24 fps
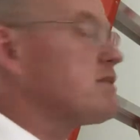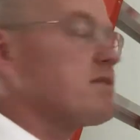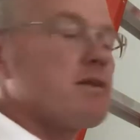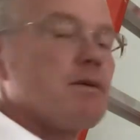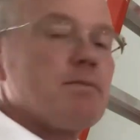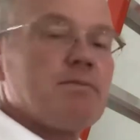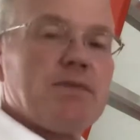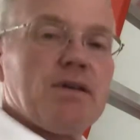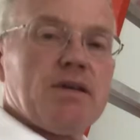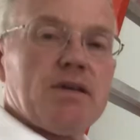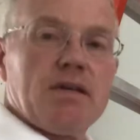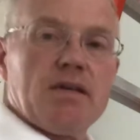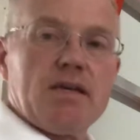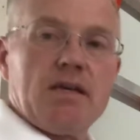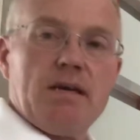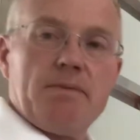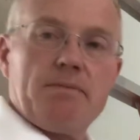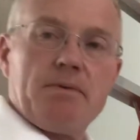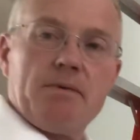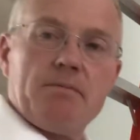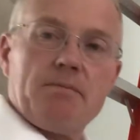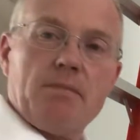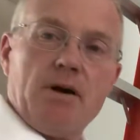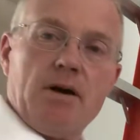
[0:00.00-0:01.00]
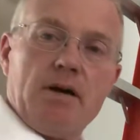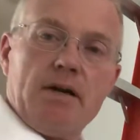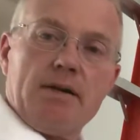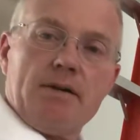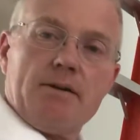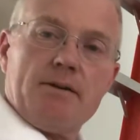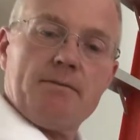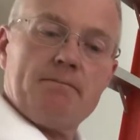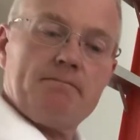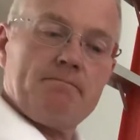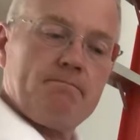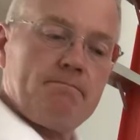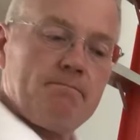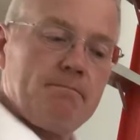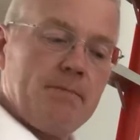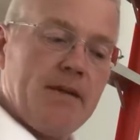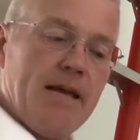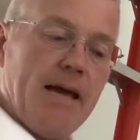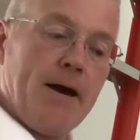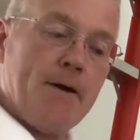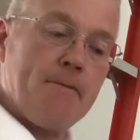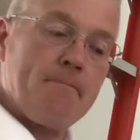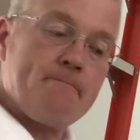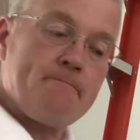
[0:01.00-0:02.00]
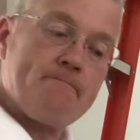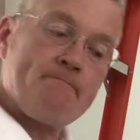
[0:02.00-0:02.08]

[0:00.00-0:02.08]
something to keep in mind. Now,